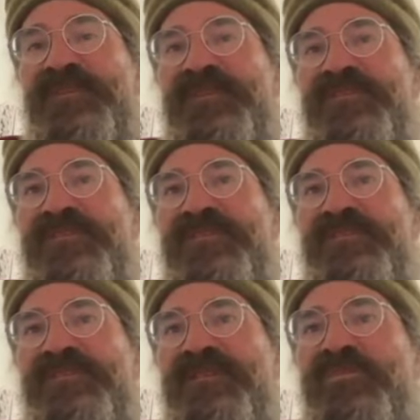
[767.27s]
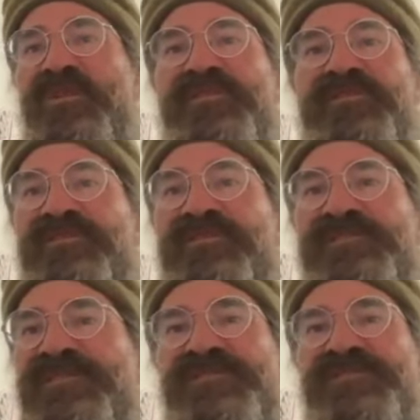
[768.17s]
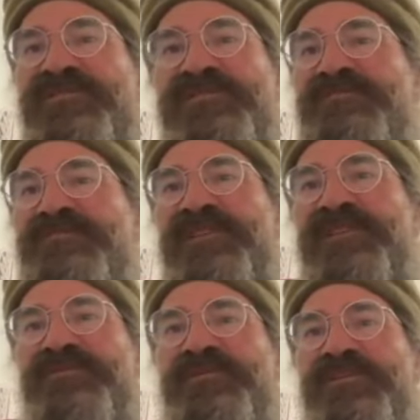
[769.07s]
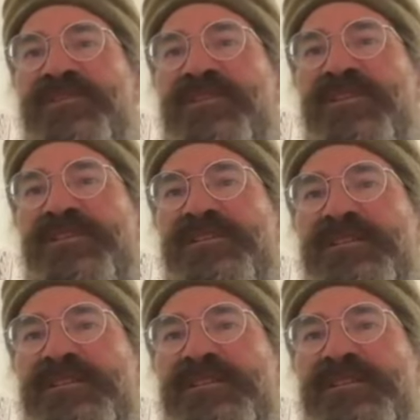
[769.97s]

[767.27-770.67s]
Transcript: it's a brotherhood, sisterhood, whatever you want to call it.